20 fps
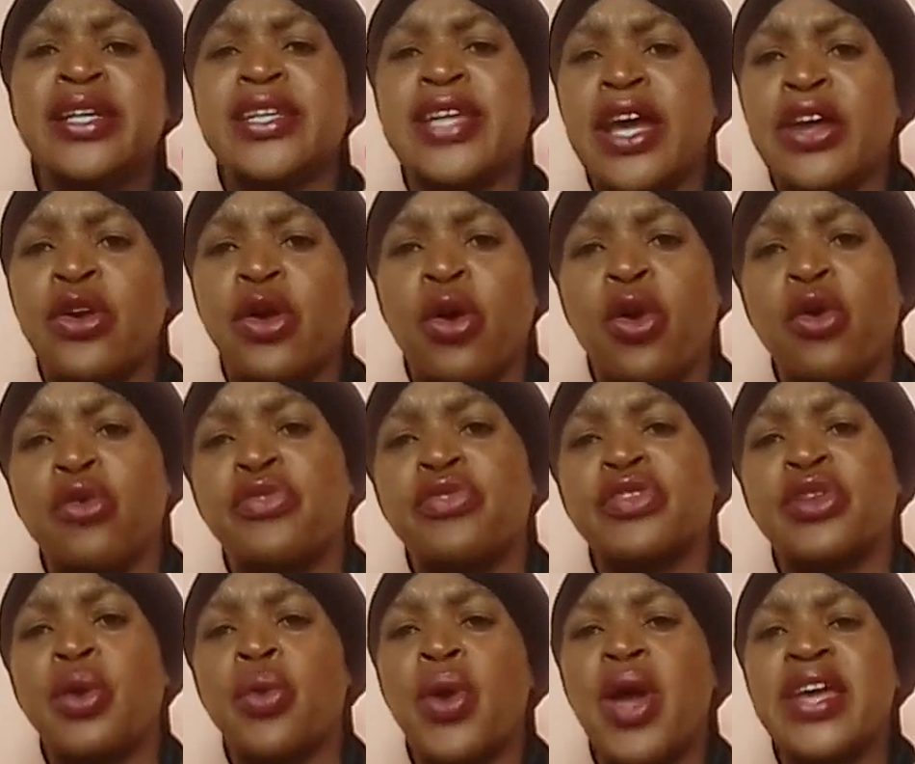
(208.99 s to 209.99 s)
get
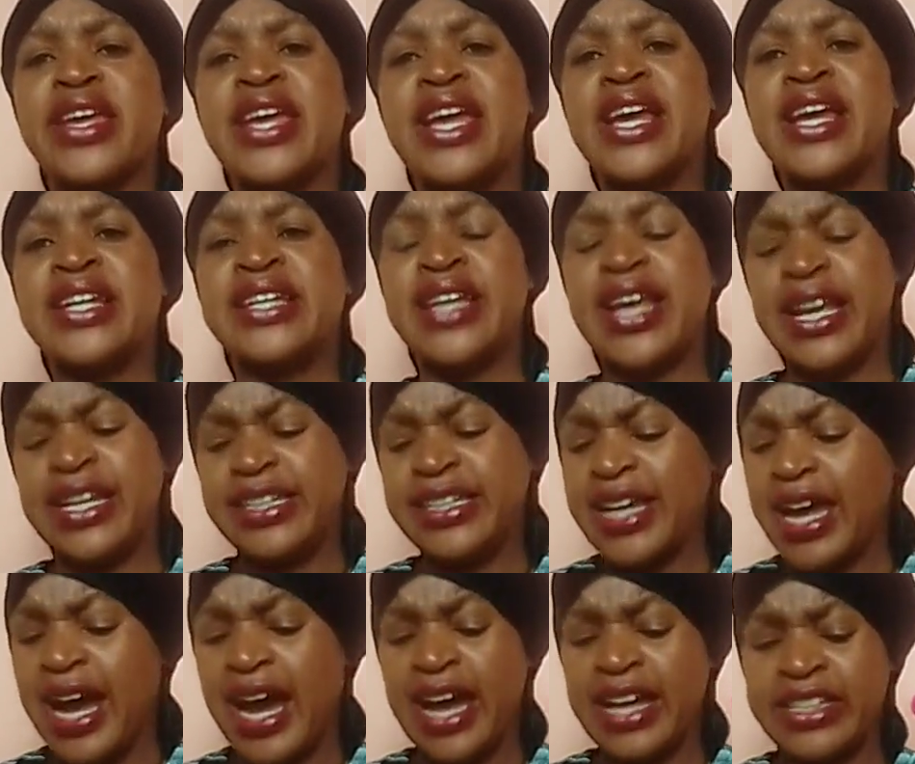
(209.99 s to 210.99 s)
off the wagon, and
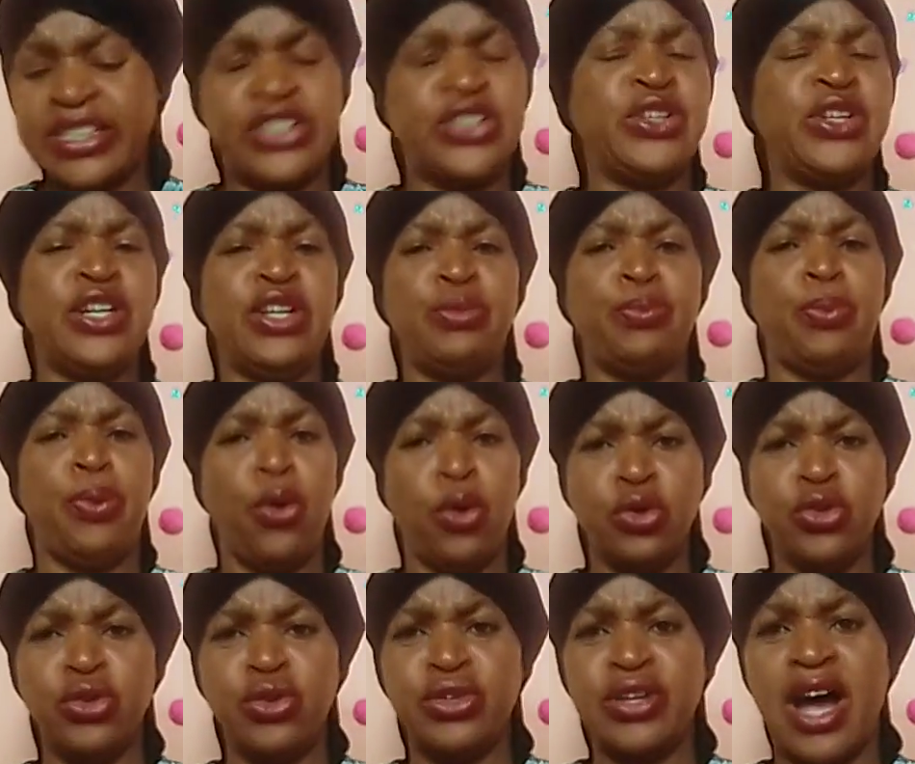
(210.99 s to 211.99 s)
they really
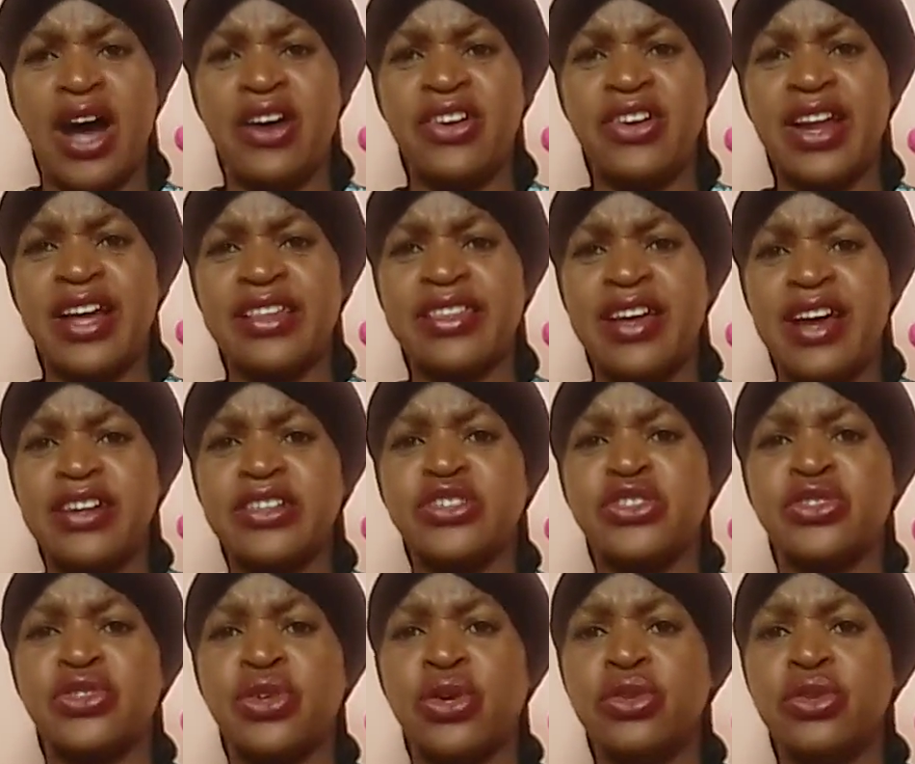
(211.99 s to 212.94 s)
pull you down like that,